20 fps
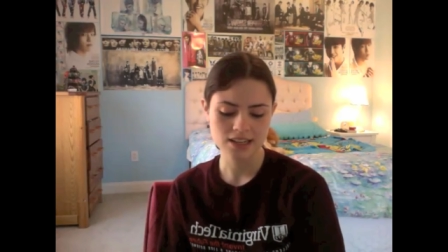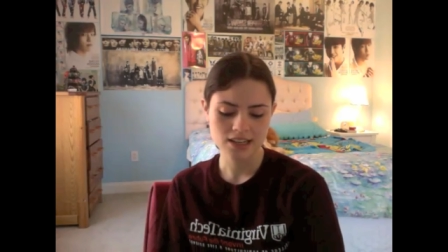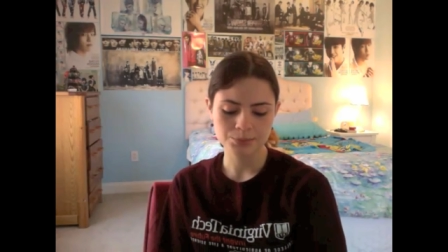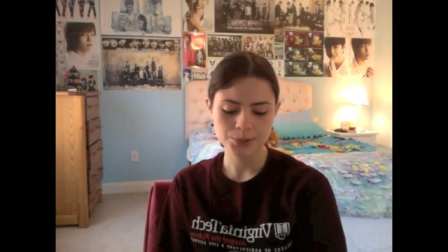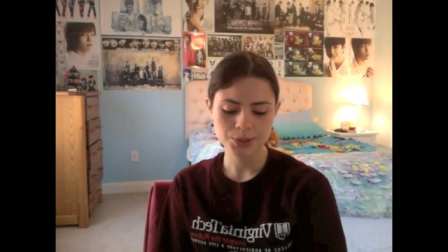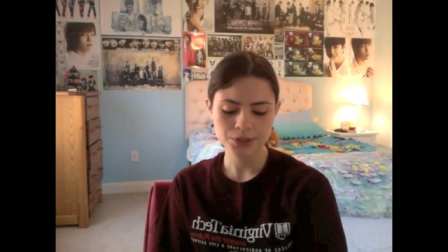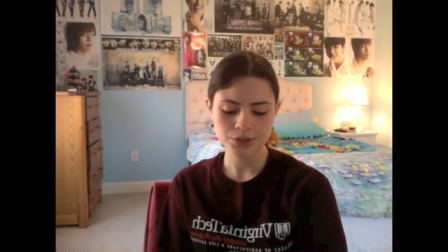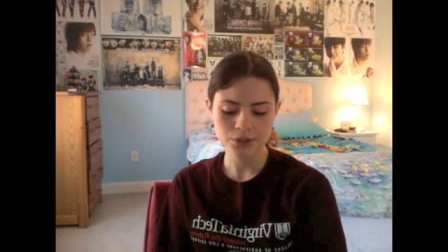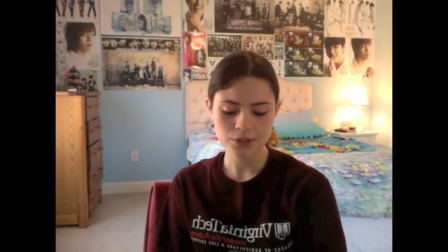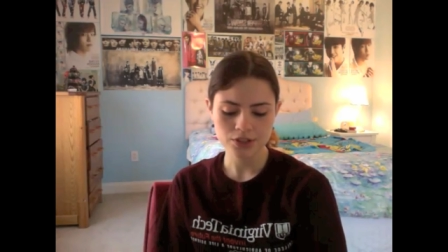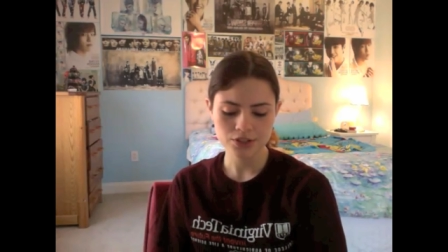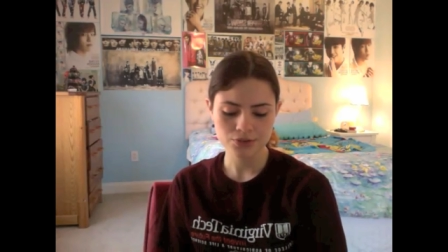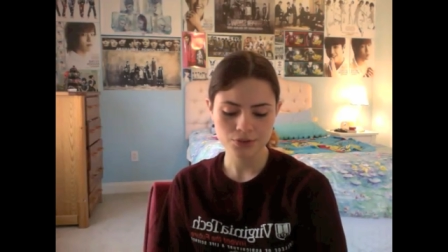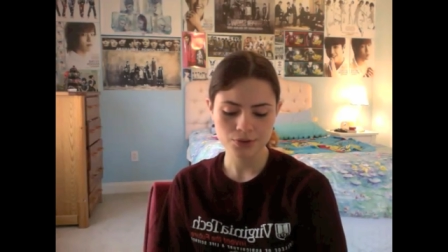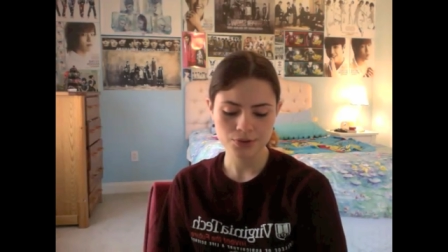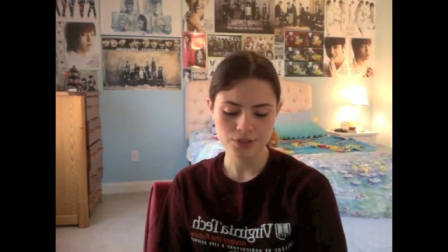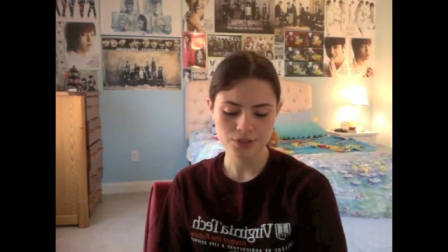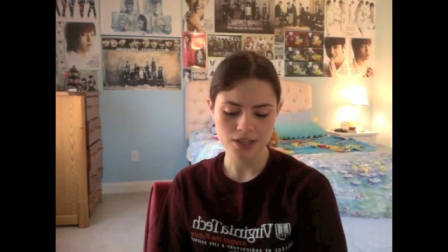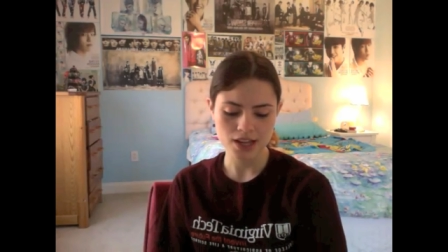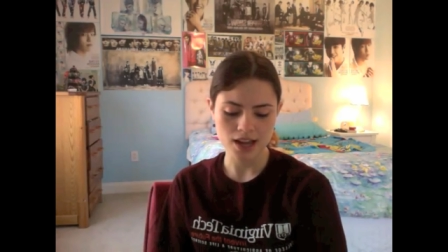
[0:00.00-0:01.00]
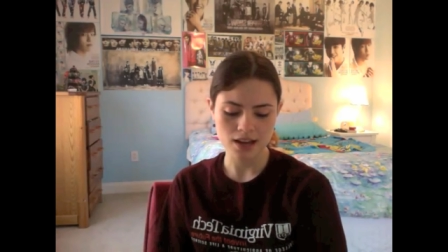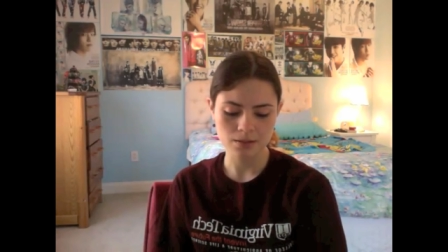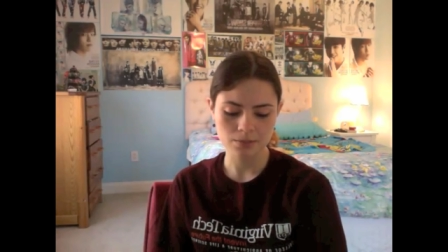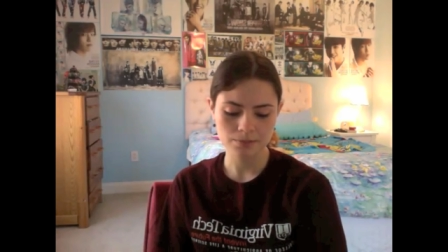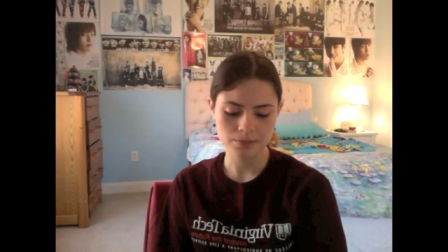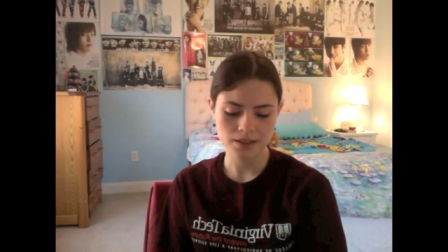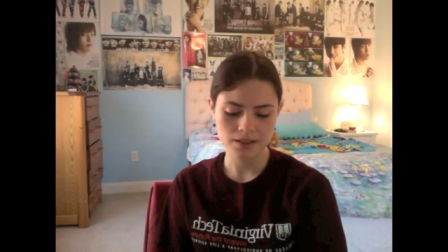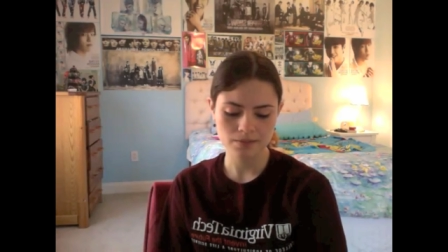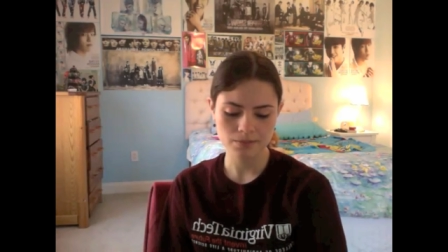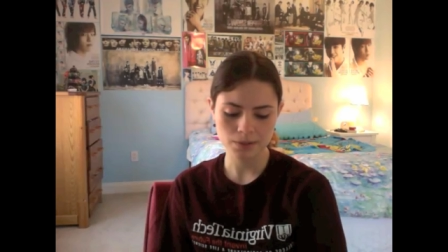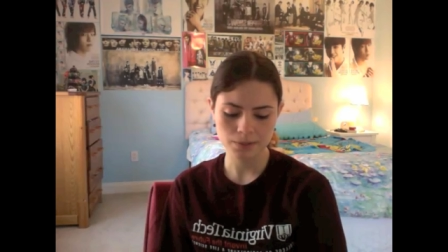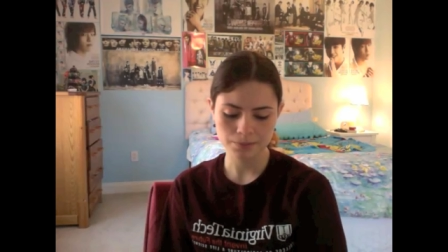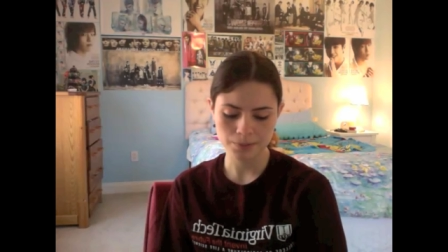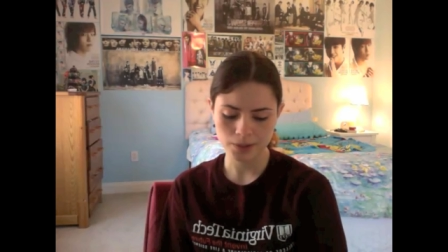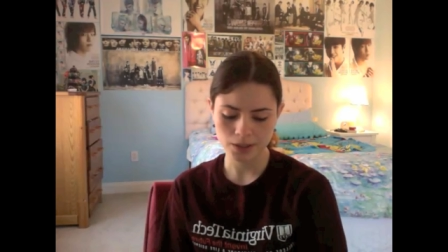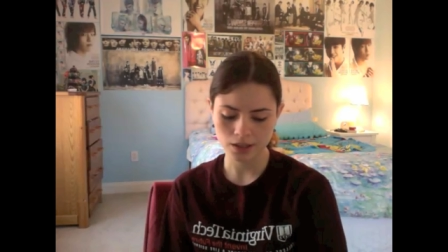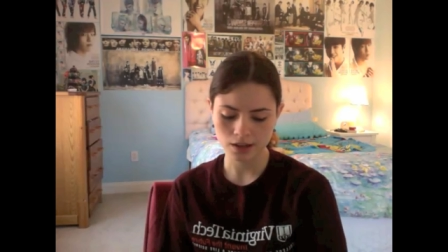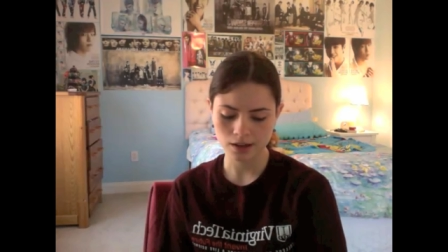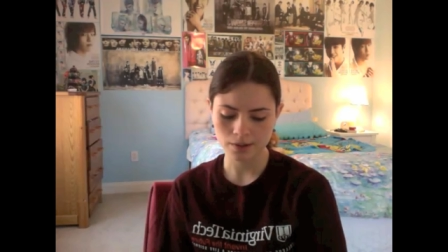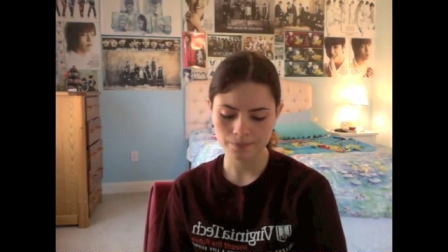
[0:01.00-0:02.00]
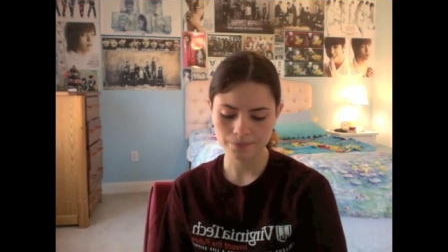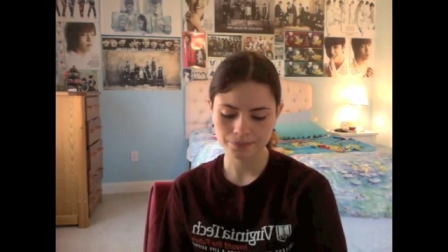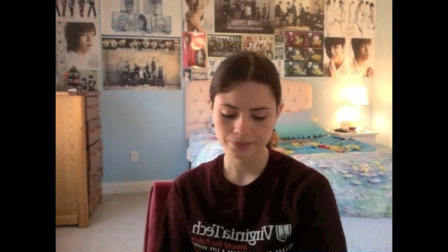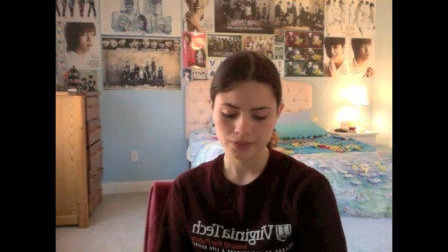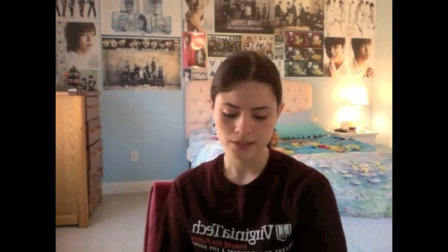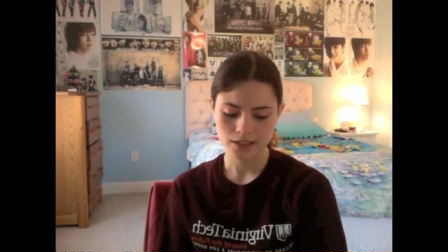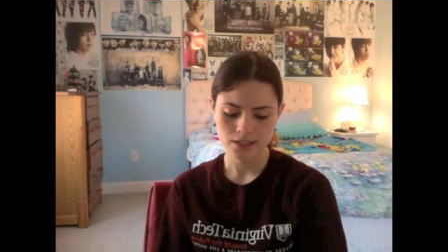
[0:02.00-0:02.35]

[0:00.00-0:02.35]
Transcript: Pre-orders for his album have been put up.